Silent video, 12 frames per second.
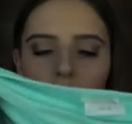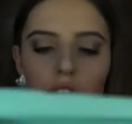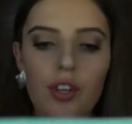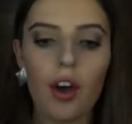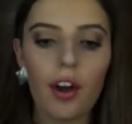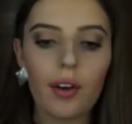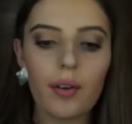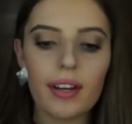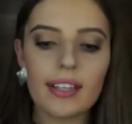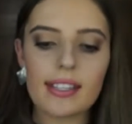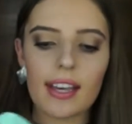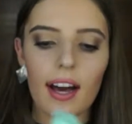
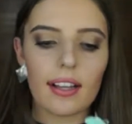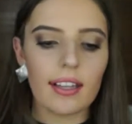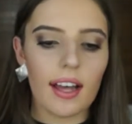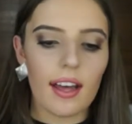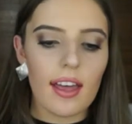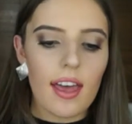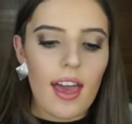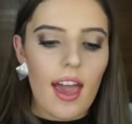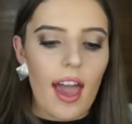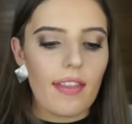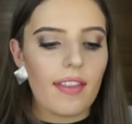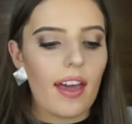turquoise color,
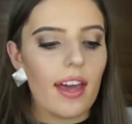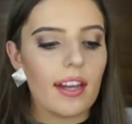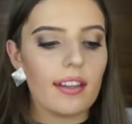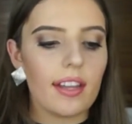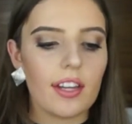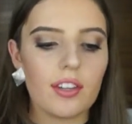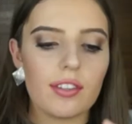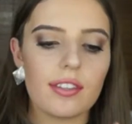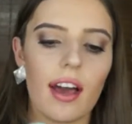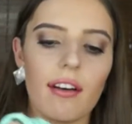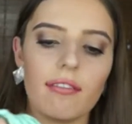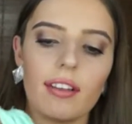and then they just
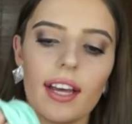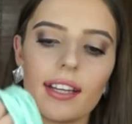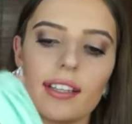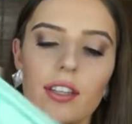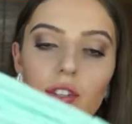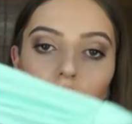have like this